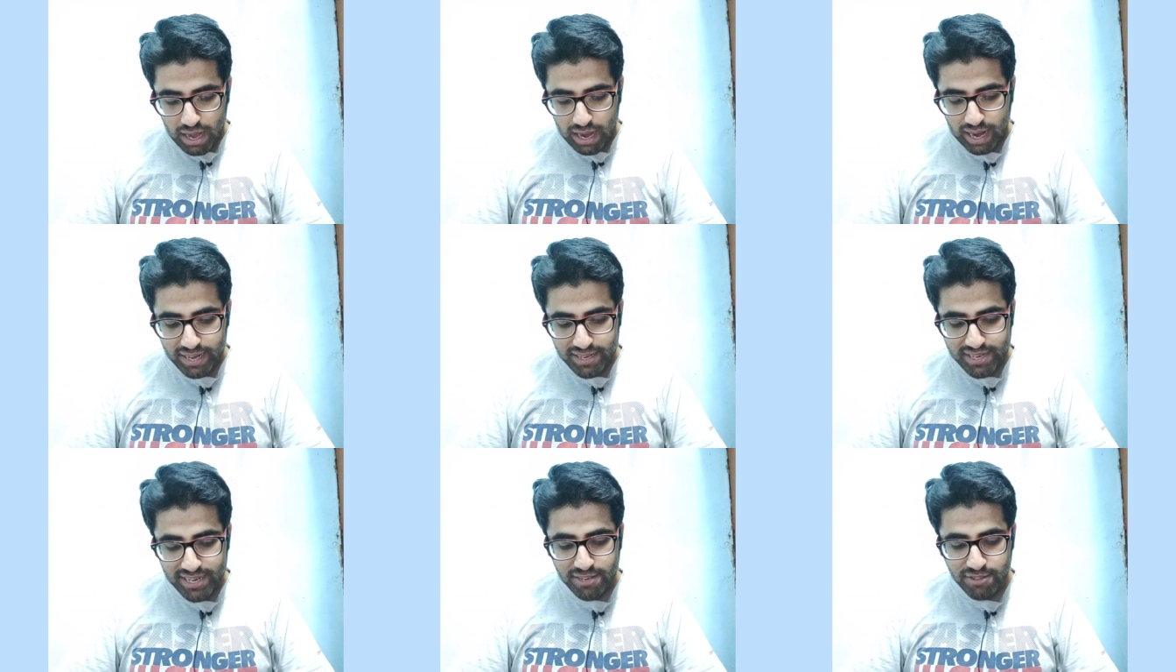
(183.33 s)

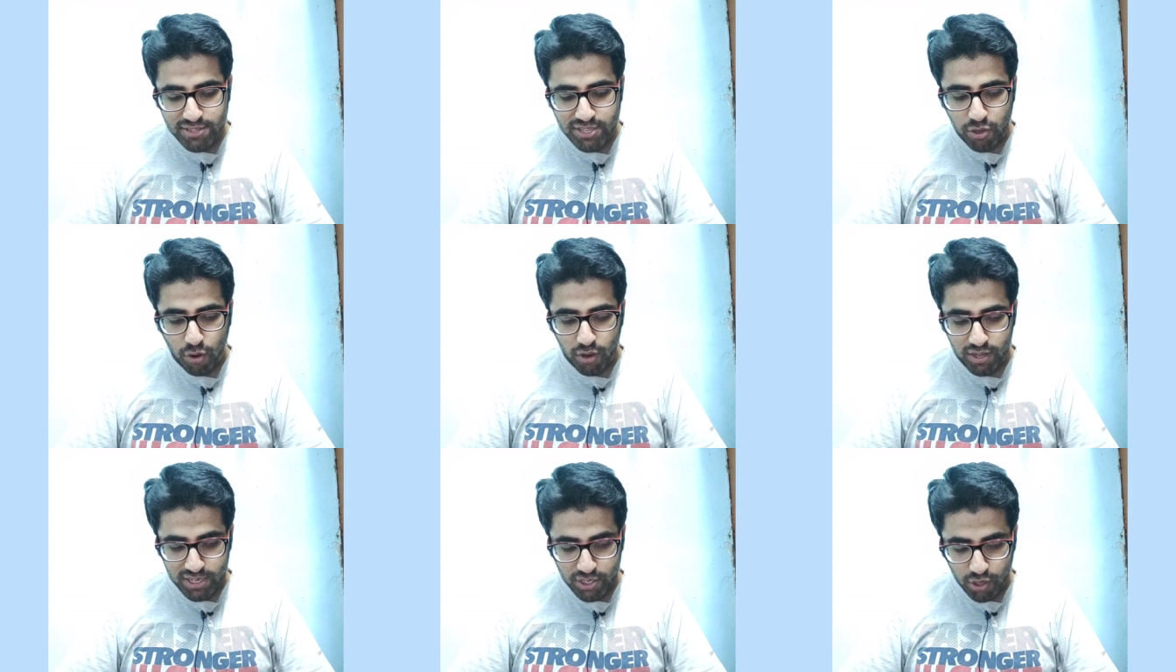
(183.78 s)
I'll tell you the
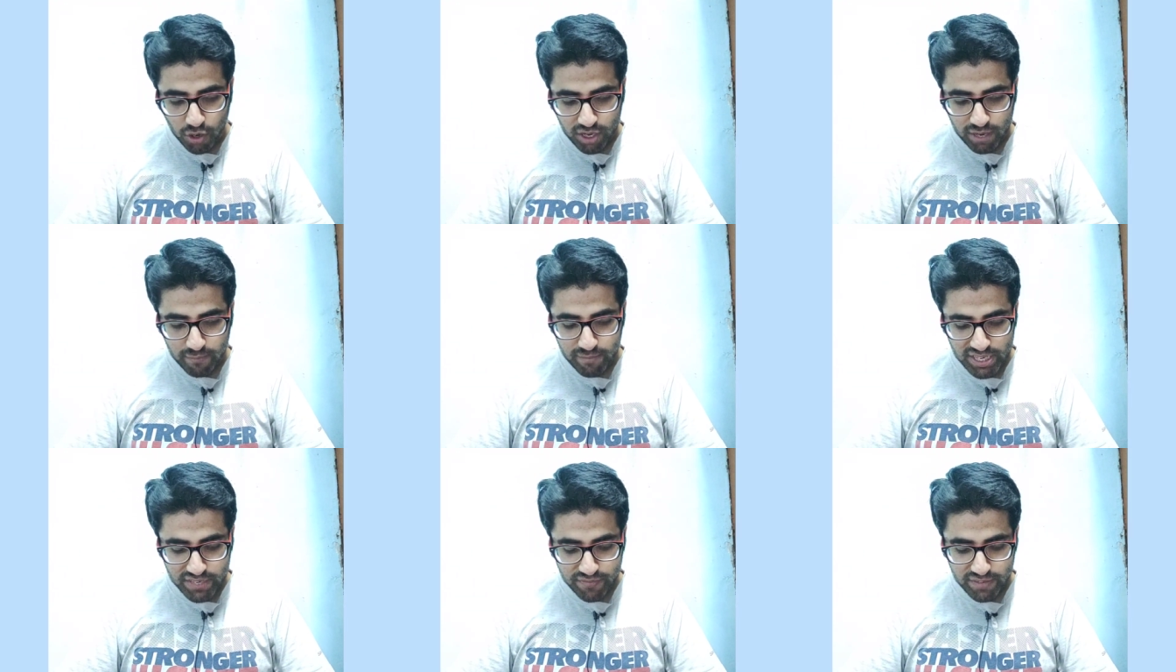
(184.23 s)
all the
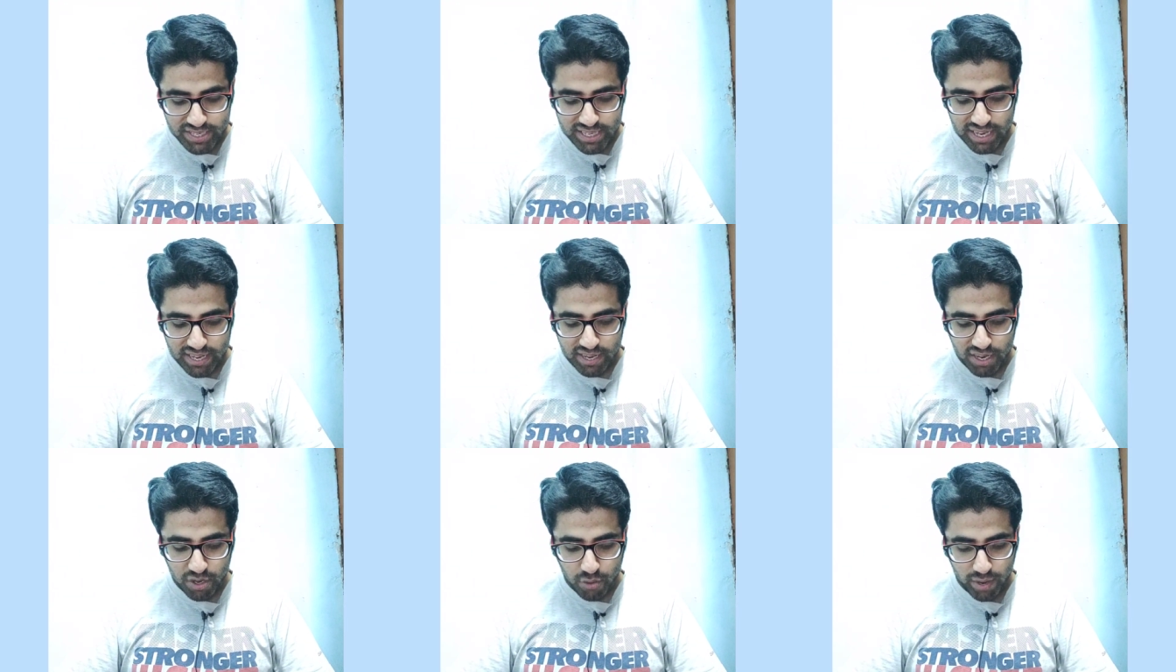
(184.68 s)
documents which
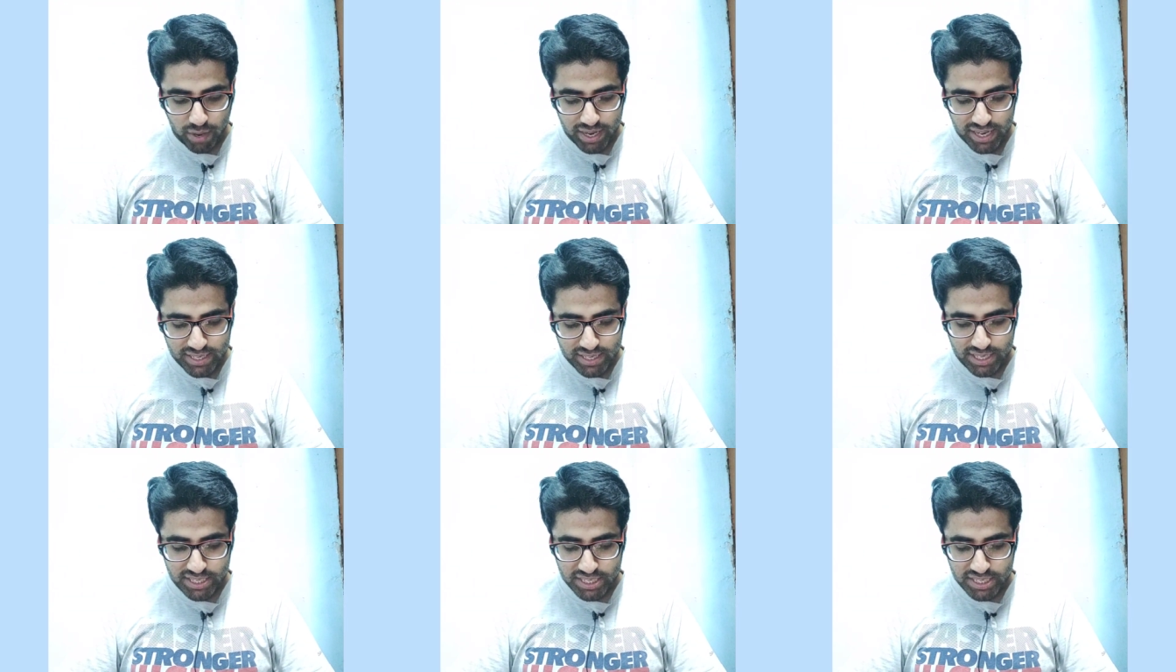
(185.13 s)
are
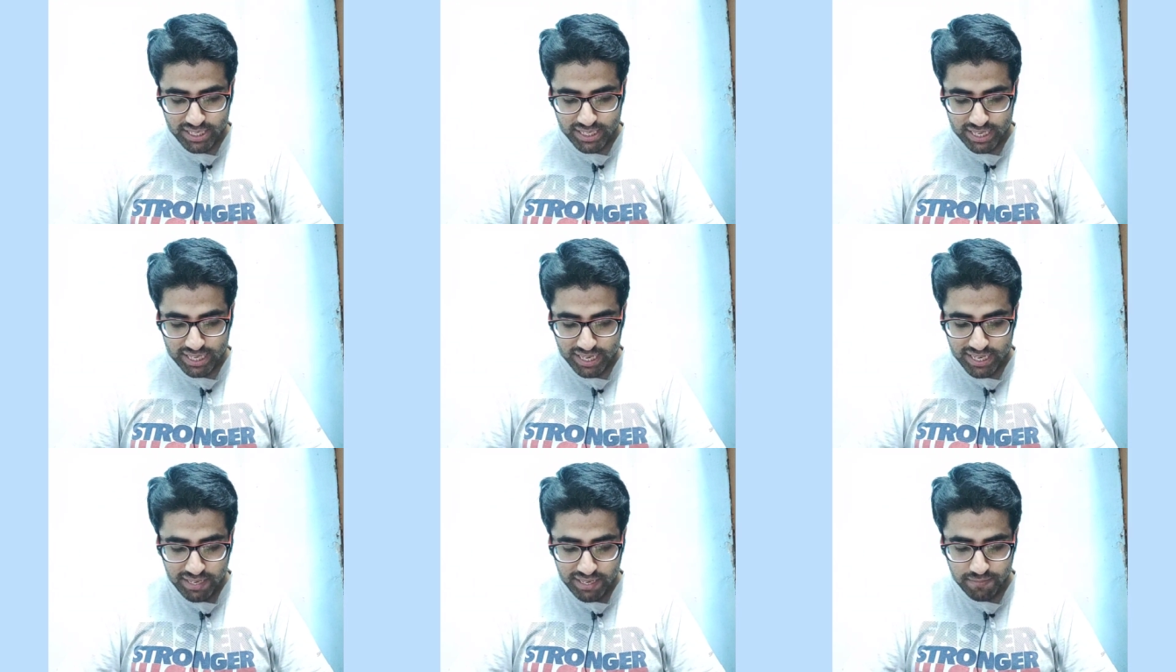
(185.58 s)
required. Just a
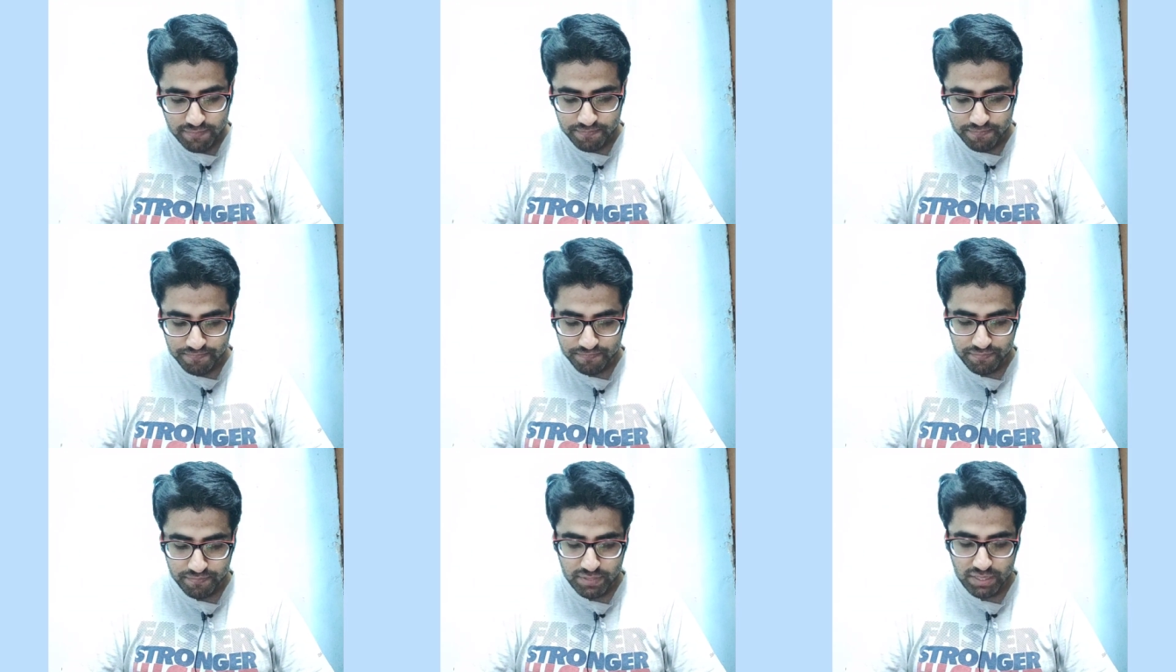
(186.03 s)
second.
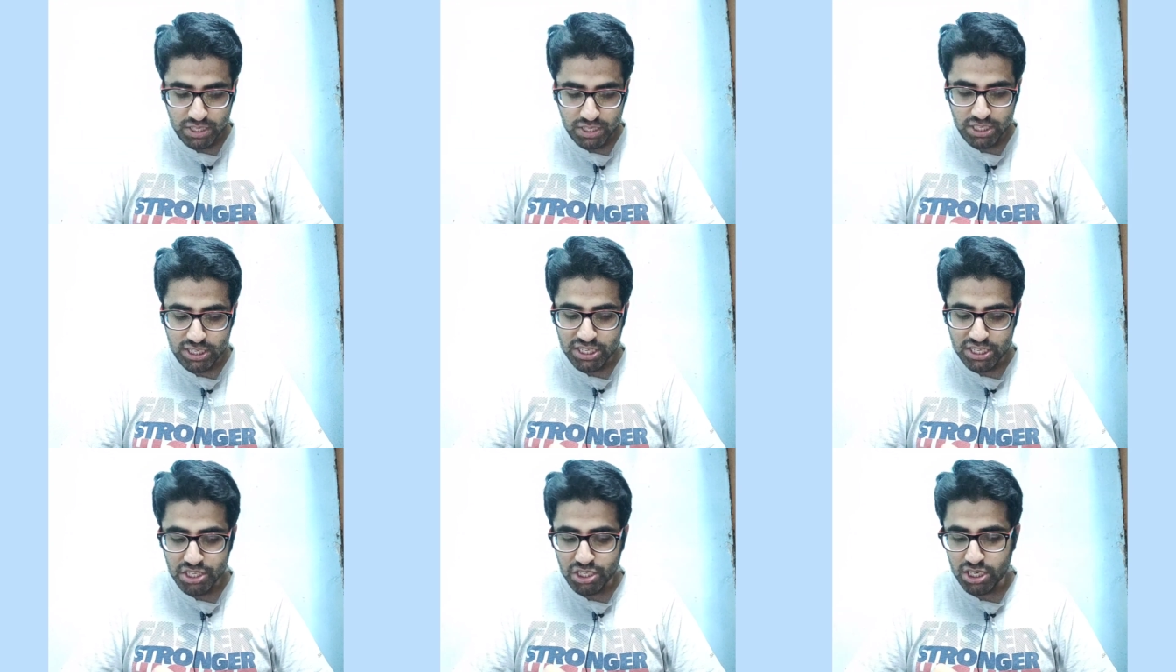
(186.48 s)

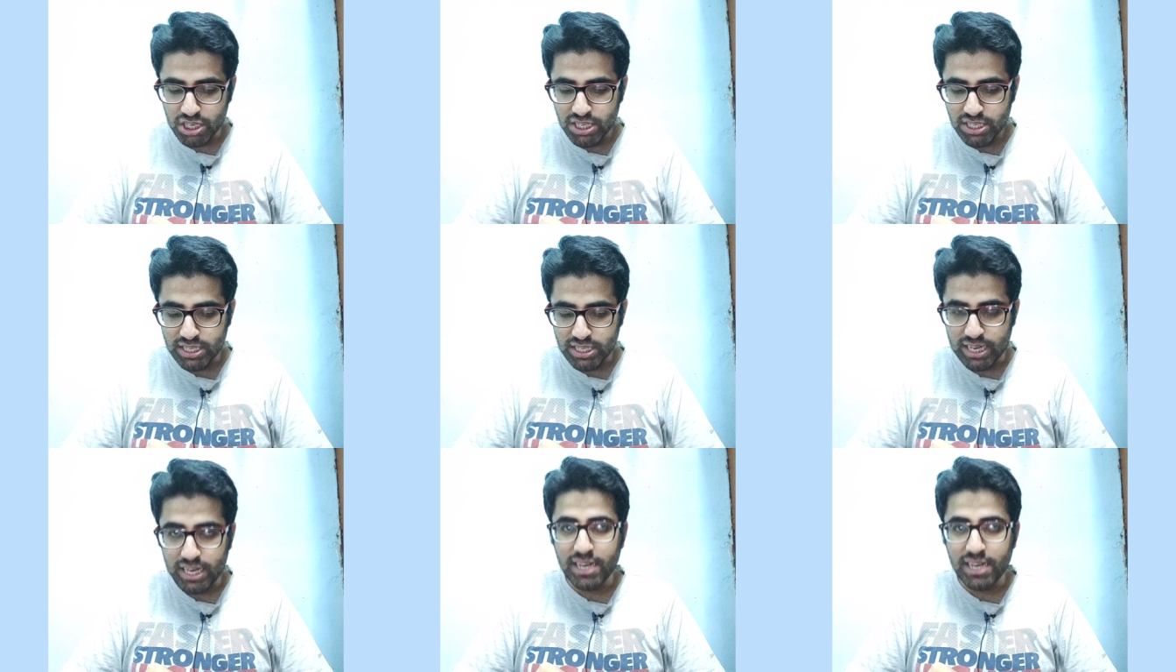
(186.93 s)
Just a
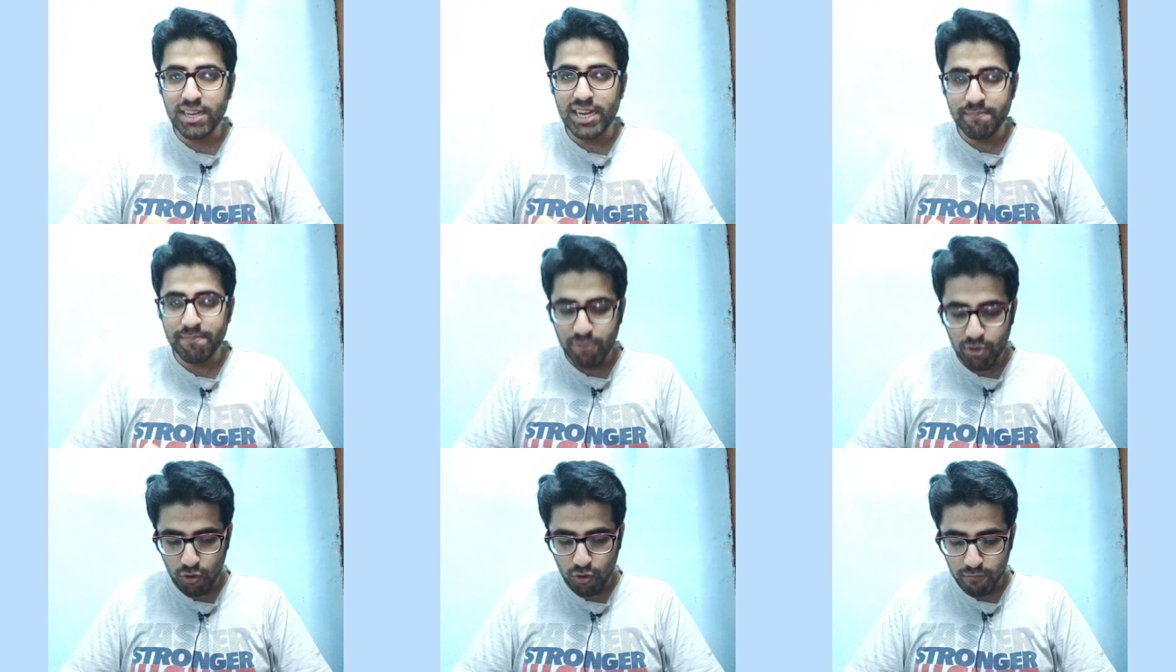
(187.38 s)
second.
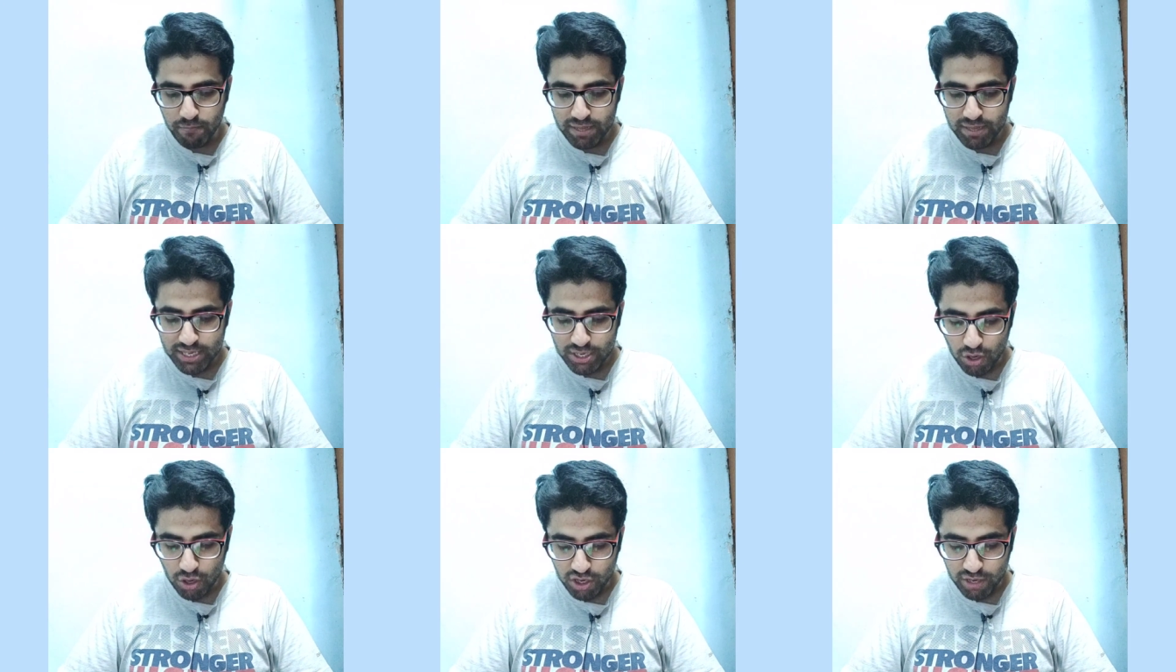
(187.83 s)
Let me
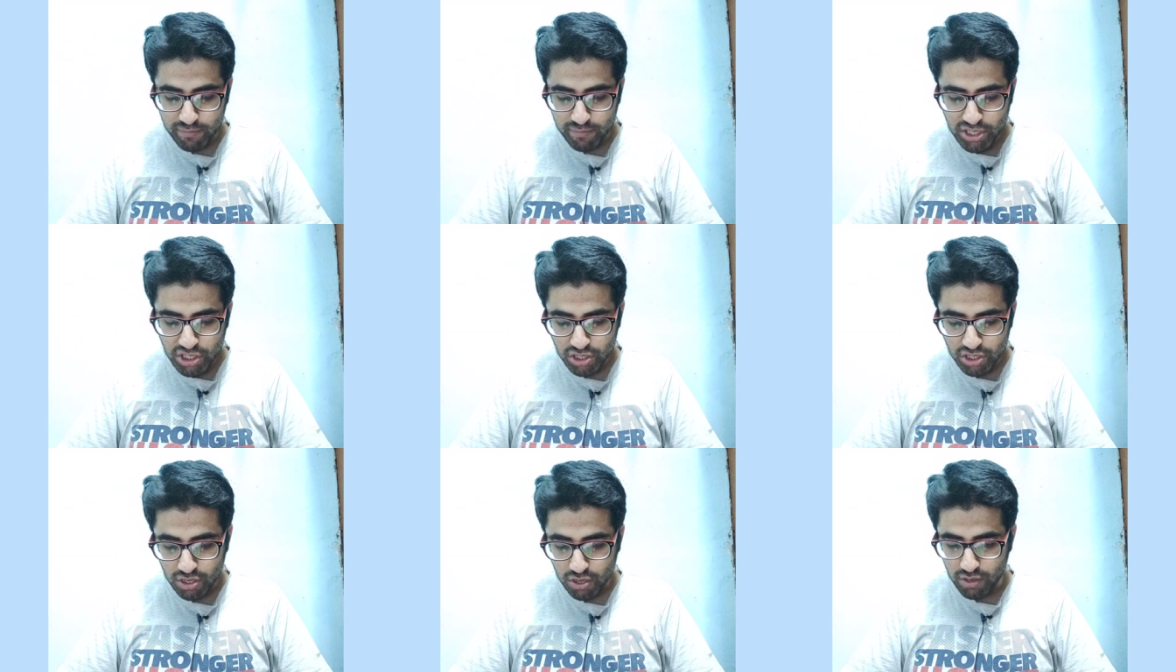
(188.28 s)
open the
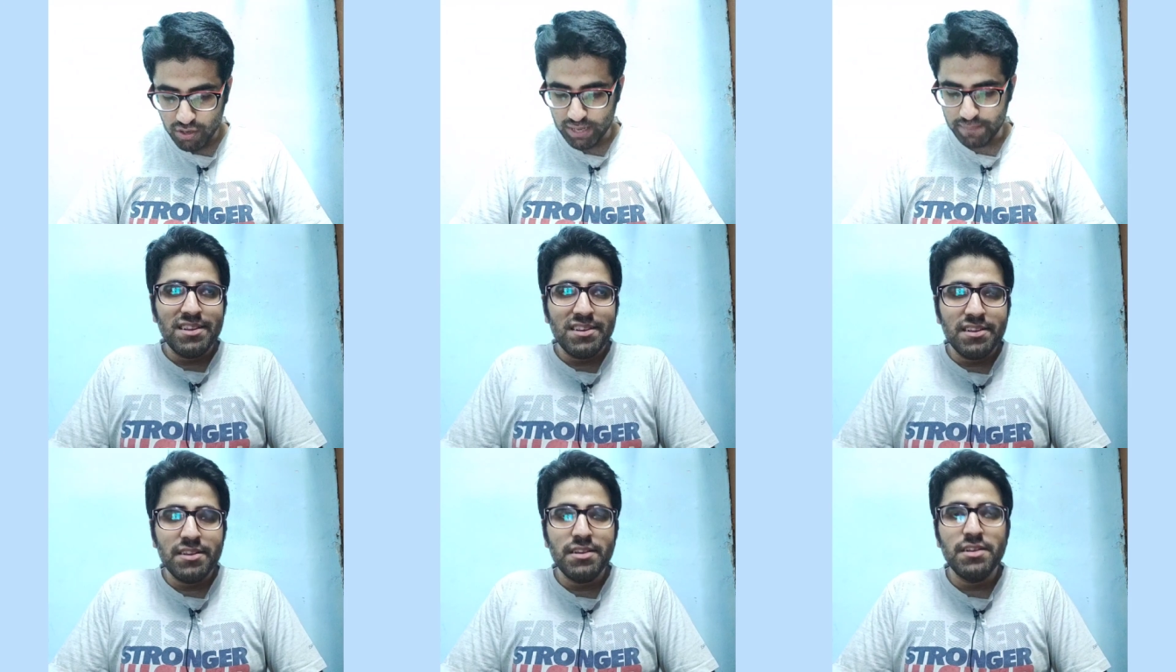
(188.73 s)
documents. Okay.